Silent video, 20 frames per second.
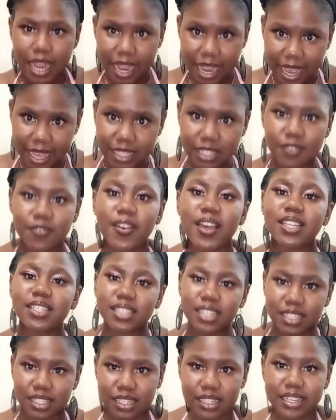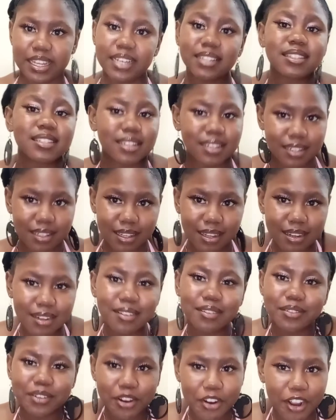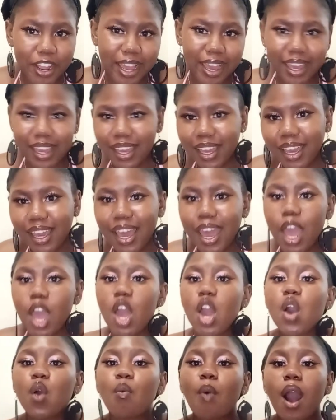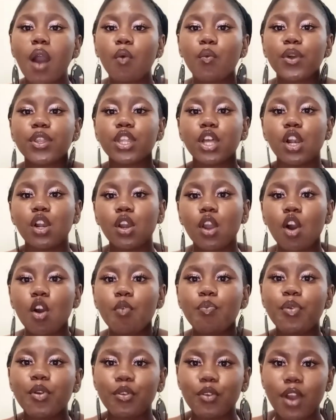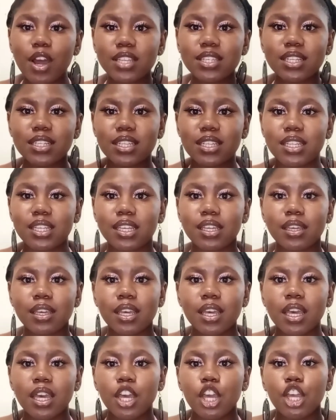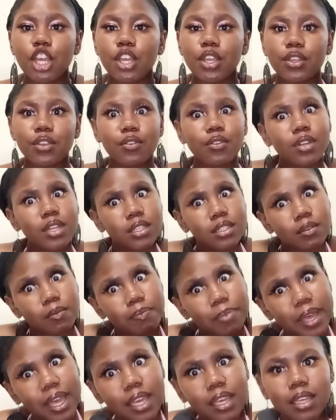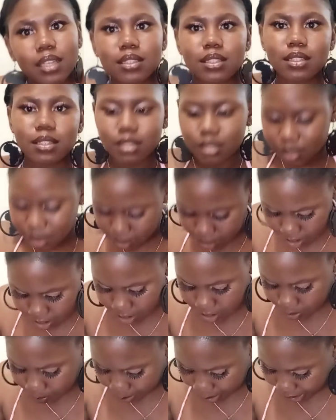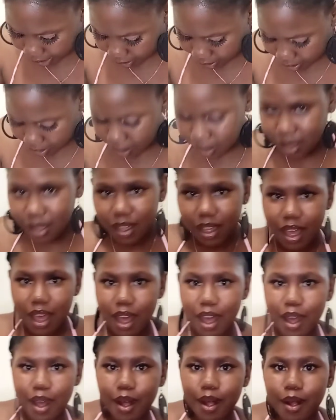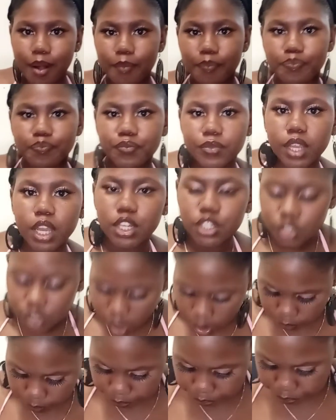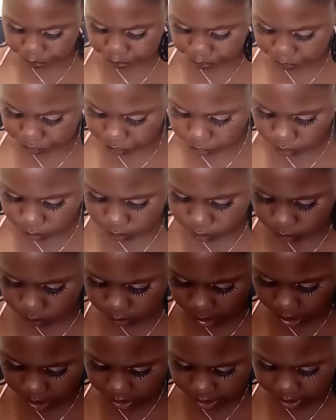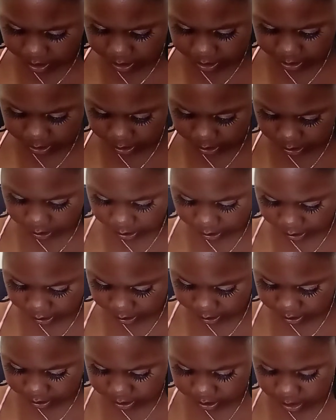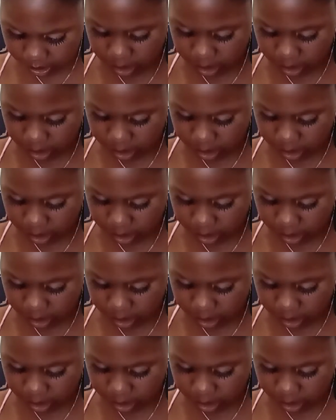as fast as it gets it. Okay? While with low porosity, you need to bag it. You need to bag. So another thing is,